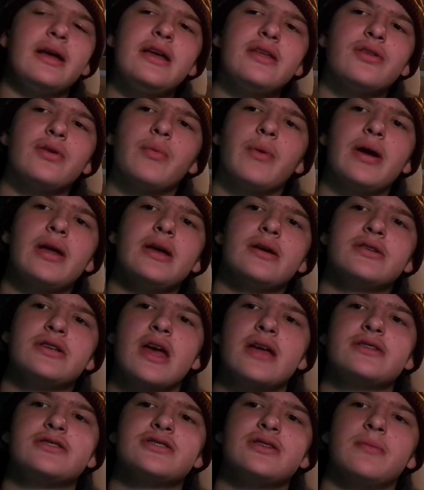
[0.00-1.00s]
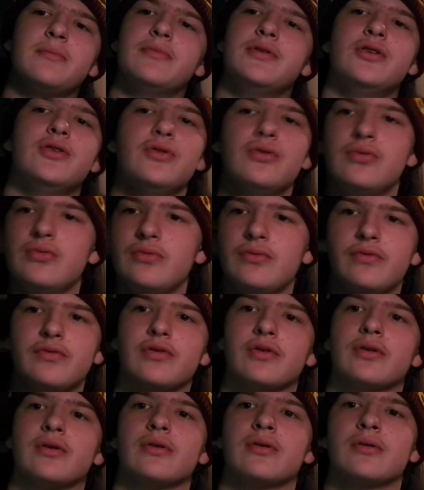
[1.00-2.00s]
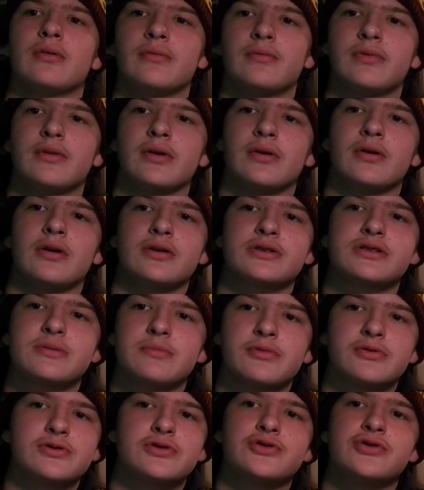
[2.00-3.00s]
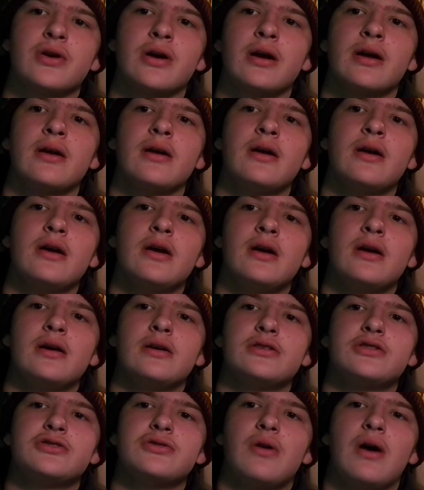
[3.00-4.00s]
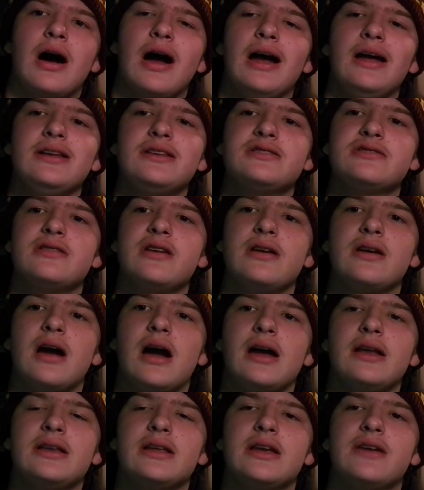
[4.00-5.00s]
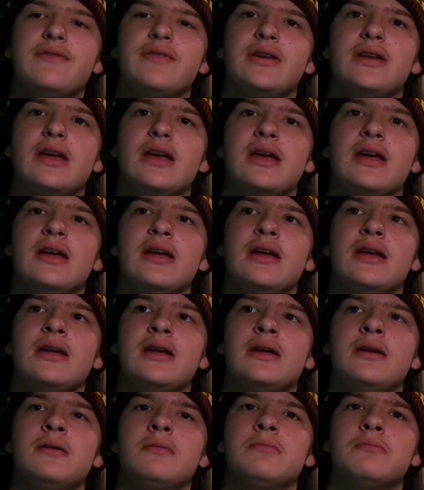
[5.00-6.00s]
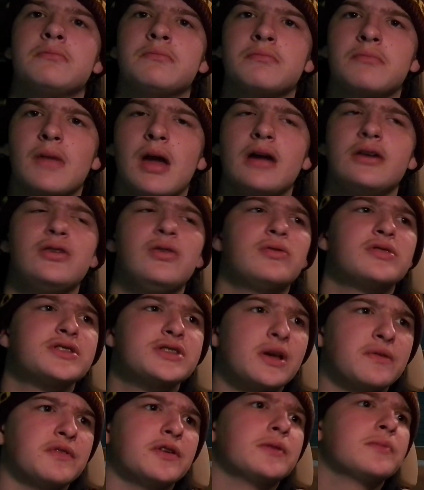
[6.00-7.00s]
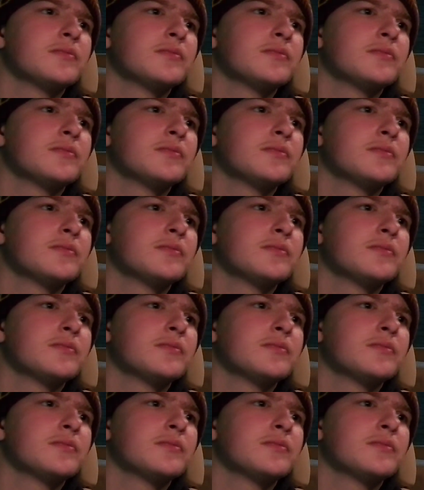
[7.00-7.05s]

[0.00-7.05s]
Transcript: Either way, it's something new for their customers to try. So I'd say I'd go a 7.